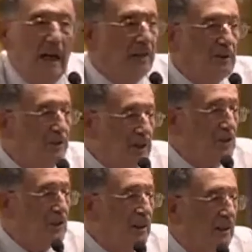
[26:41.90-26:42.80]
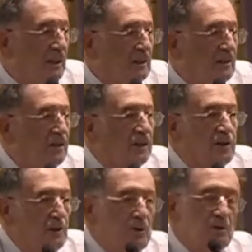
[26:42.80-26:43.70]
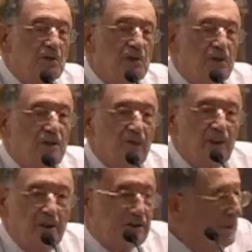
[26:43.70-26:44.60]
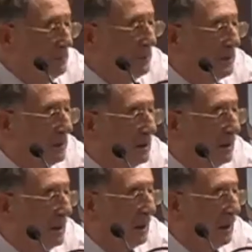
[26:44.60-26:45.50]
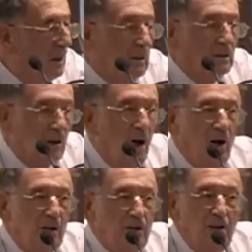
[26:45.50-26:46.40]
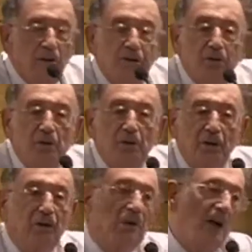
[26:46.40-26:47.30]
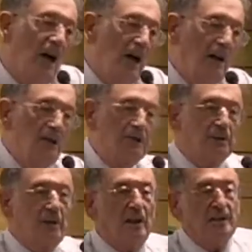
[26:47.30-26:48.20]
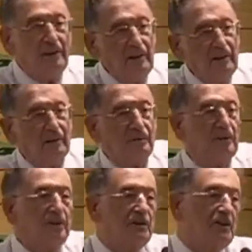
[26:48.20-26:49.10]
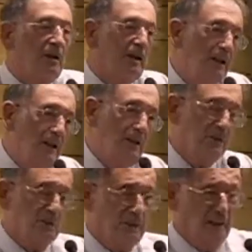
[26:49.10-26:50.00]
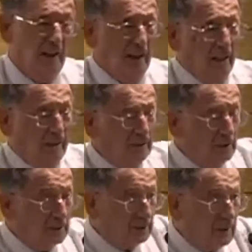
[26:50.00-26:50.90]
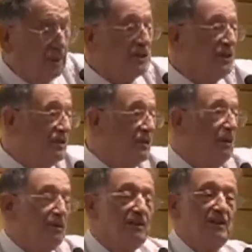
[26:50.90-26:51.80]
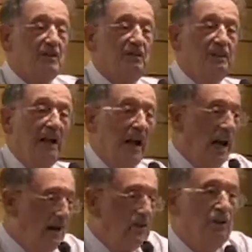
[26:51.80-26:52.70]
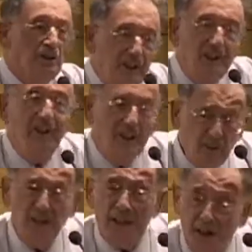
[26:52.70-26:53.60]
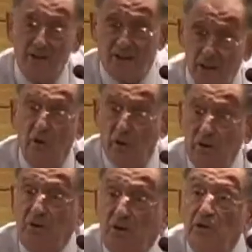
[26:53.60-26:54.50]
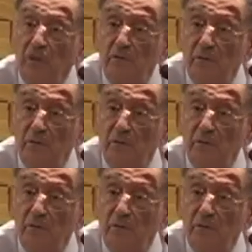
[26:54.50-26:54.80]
And the reason that is adduced is very simple. God, through the Quran, through the Hadith, through the Sharia, through the interpretations and all the rest of it, has already given us laws.